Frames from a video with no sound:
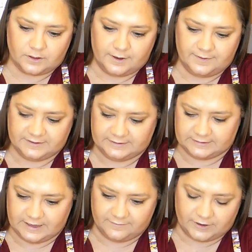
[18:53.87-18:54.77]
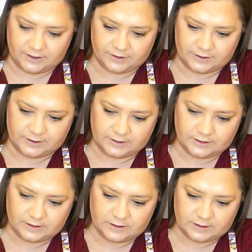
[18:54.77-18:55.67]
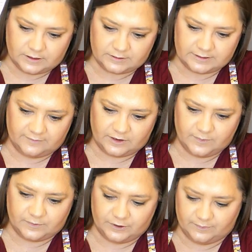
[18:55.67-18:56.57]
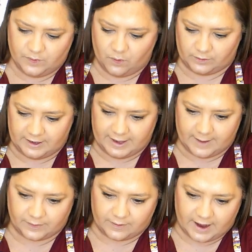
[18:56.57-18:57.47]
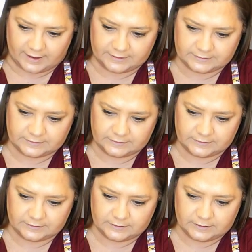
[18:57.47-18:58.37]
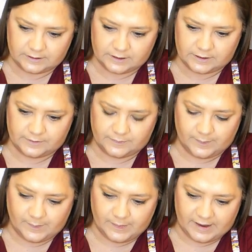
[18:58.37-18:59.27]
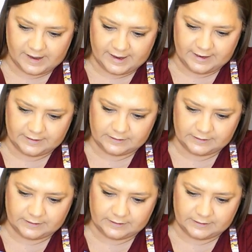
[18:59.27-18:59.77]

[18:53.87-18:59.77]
And this is not very good. It's not a very good pouring apparatus, but.